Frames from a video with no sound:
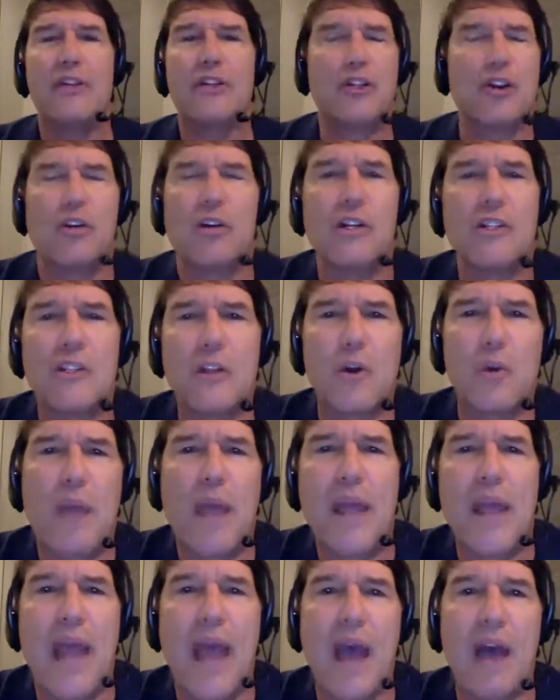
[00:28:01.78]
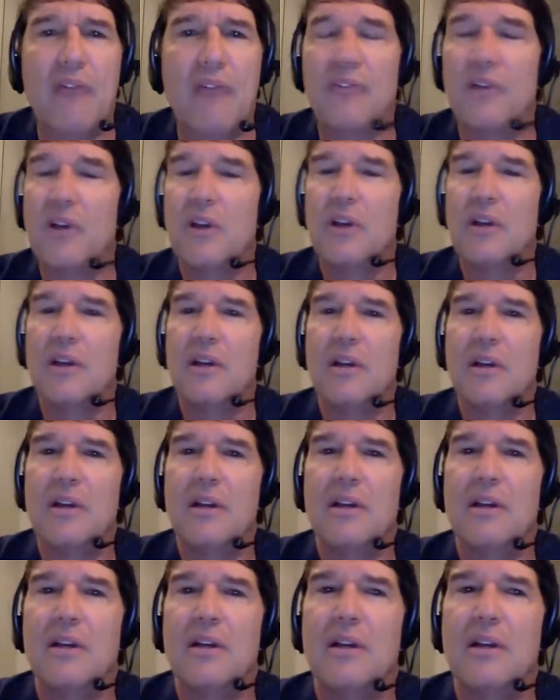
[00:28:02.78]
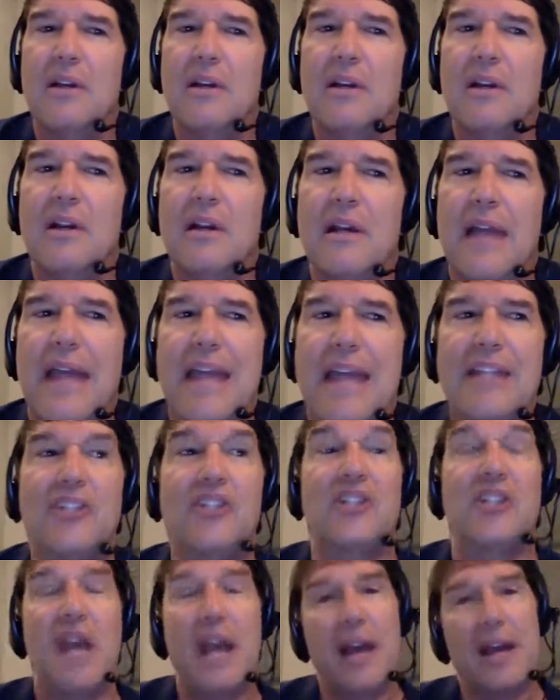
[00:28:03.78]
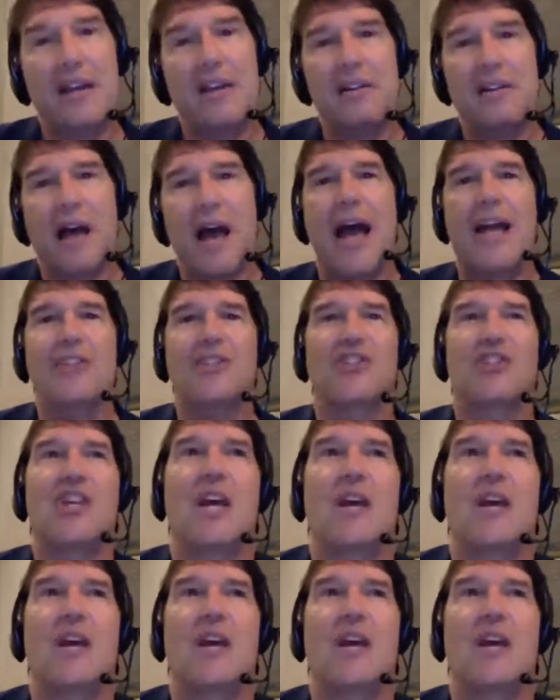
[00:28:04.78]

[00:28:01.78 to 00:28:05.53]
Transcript: but you have insurance, it'll pay half. Instead,